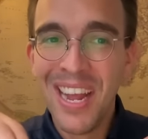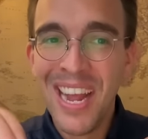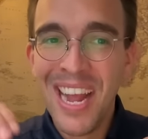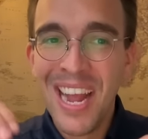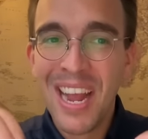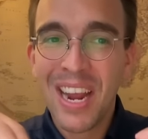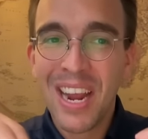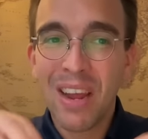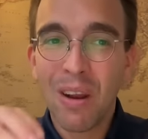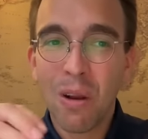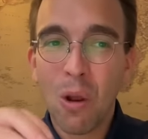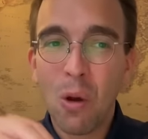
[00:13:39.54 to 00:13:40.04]

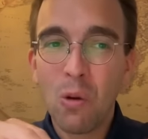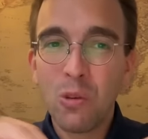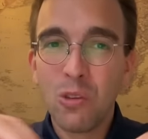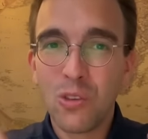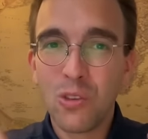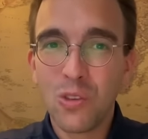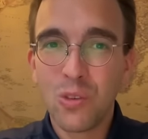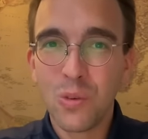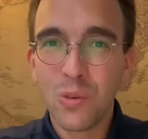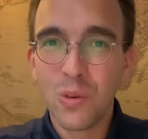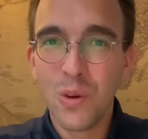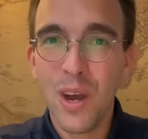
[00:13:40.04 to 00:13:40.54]
close
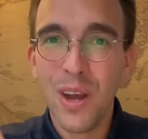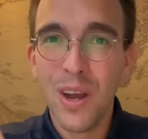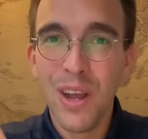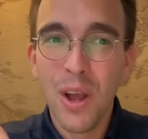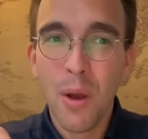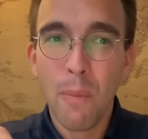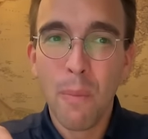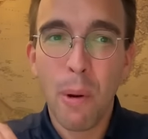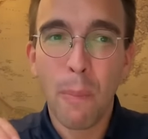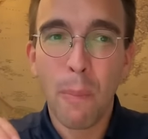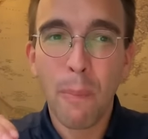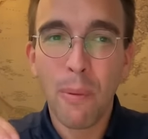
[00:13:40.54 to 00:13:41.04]
to
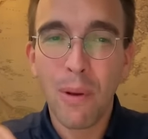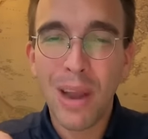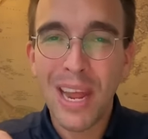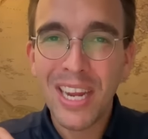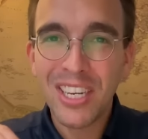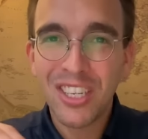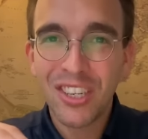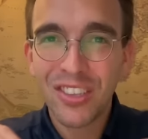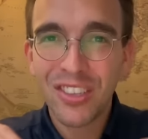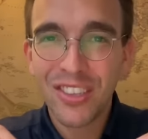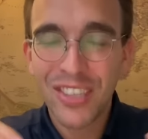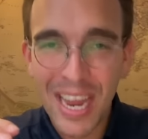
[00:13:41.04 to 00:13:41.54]

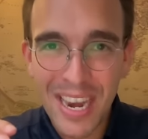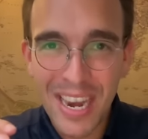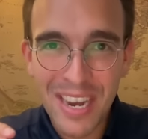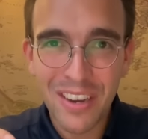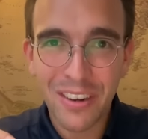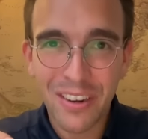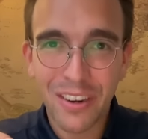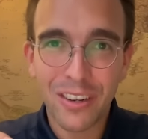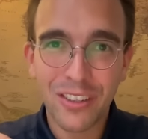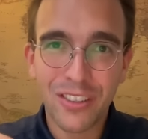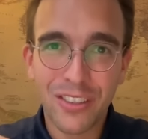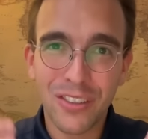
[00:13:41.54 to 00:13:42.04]
population
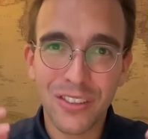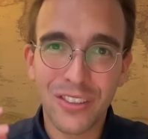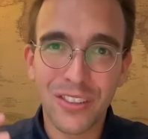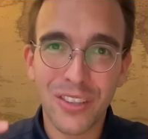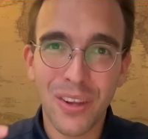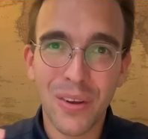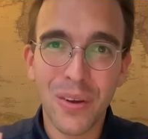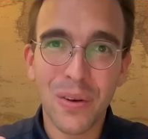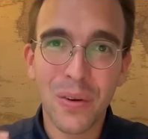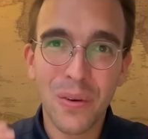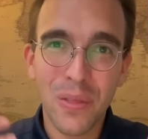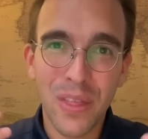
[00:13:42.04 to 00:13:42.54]
centers,
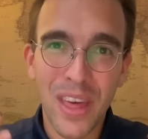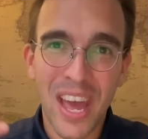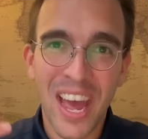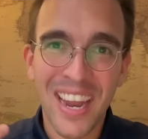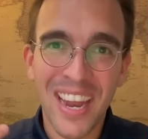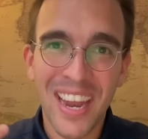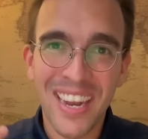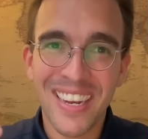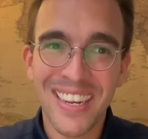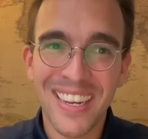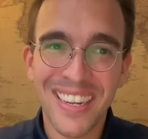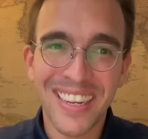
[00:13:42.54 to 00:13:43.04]
so
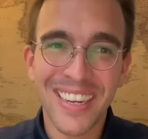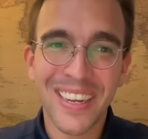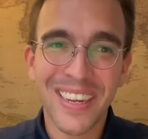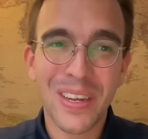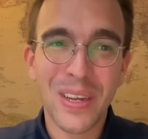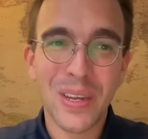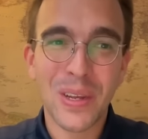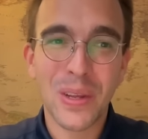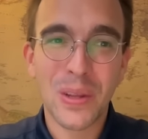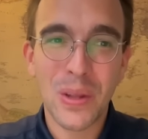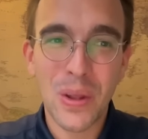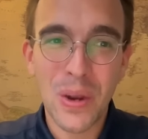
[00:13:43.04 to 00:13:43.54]
that
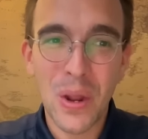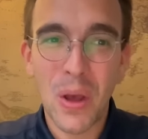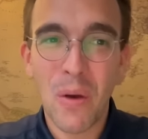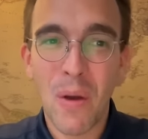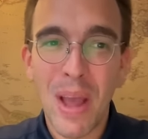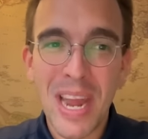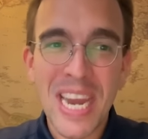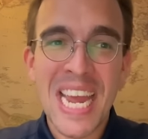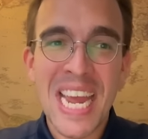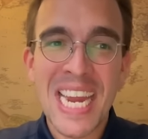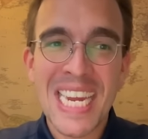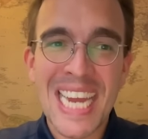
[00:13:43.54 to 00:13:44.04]
you know,
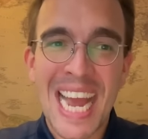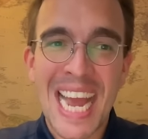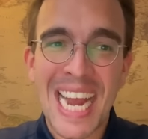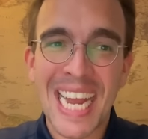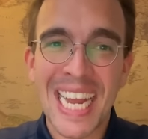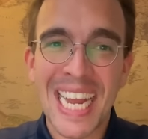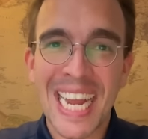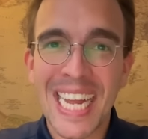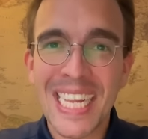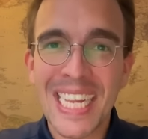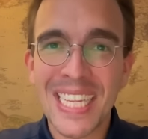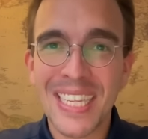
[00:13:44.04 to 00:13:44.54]
any attack
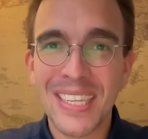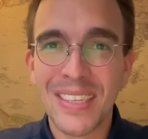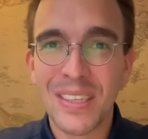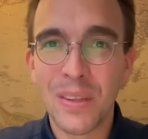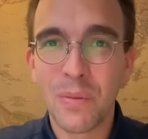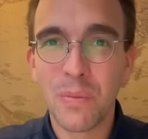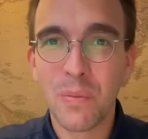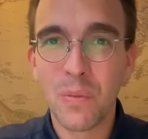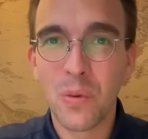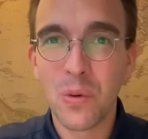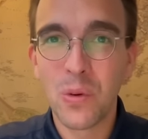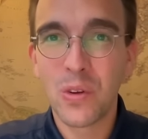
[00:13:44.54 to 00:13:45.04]
against
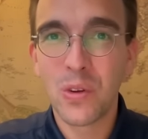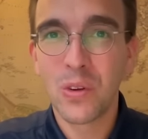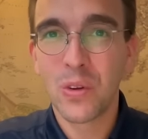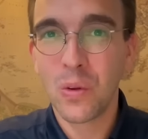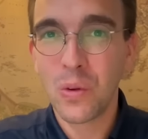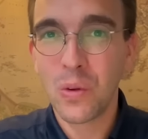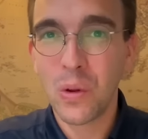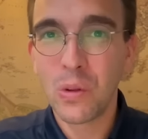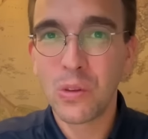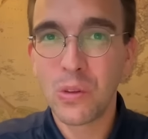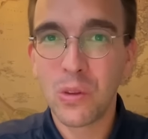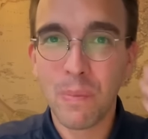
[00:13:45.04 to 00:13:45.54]
them
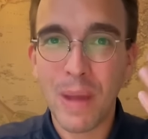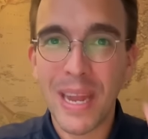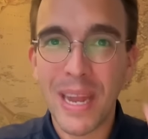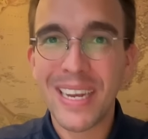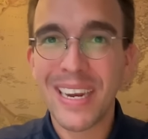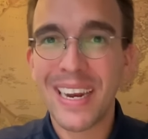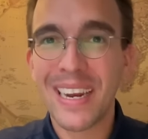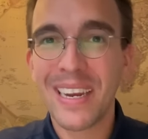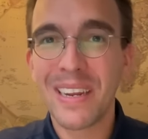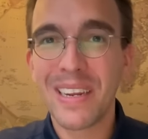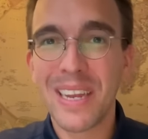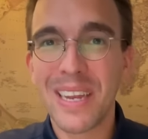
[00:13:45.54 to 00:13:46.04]
could
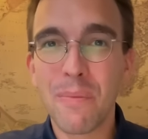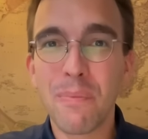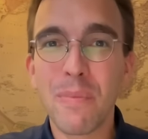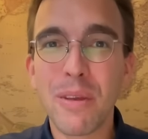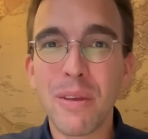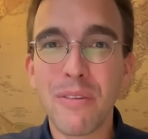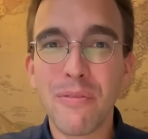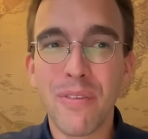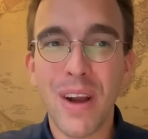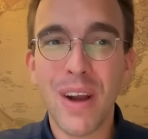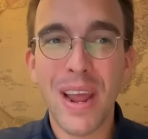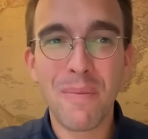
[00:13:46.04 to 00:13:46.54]
automatically then be
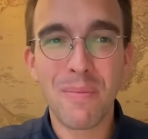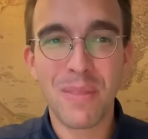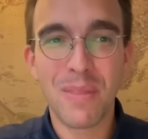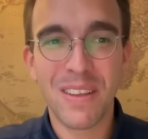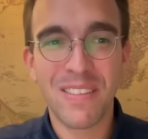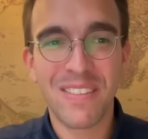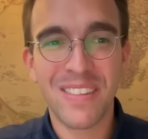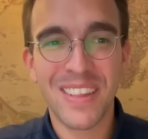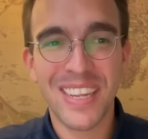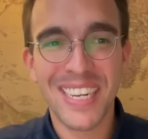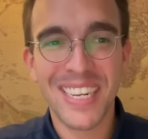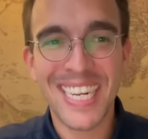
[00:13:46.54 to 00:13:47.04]
framed
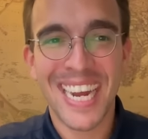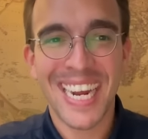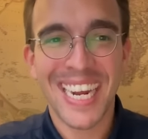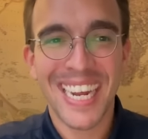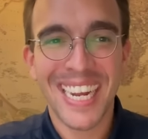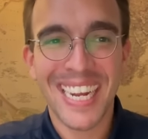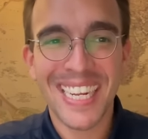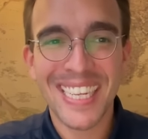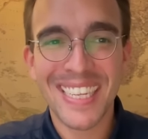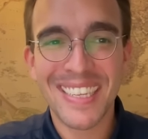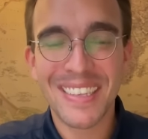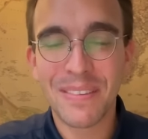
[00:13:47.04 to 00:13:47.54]
as an attack
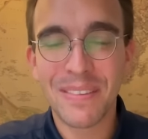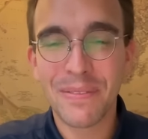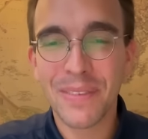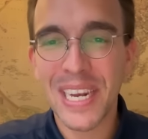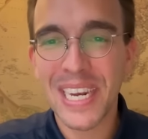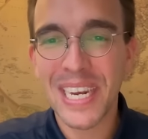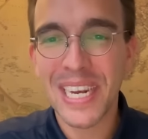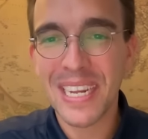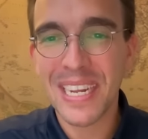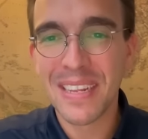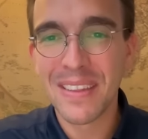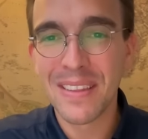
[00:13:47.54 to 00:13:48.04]
against
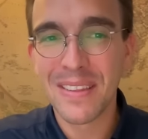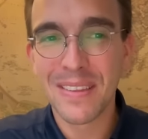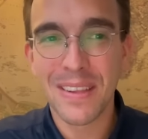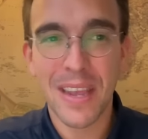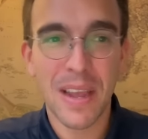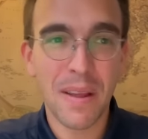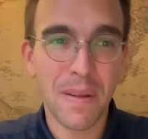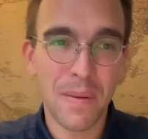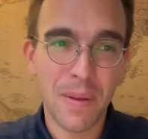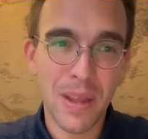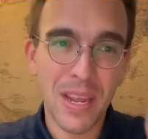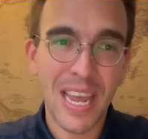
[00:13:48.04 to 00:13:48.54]
civilians
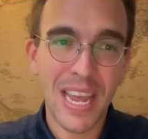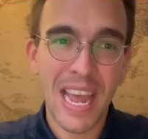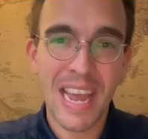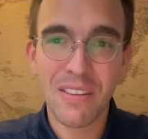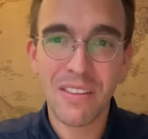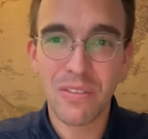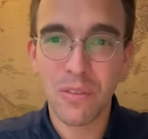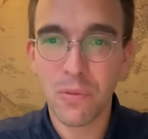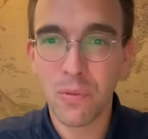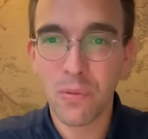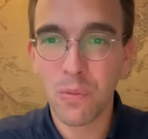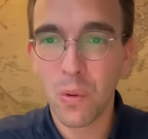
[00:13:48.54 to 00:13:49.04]
in
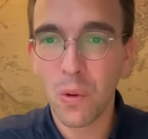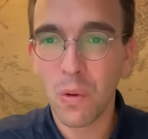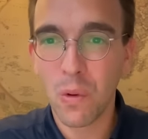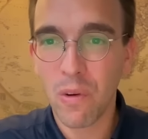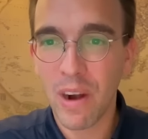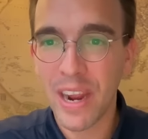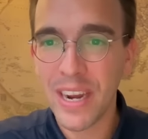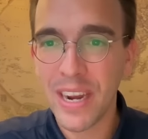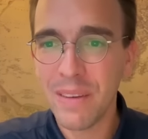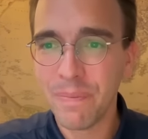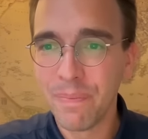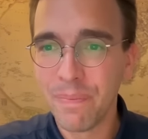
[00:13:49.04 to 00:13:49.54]
case of war, right?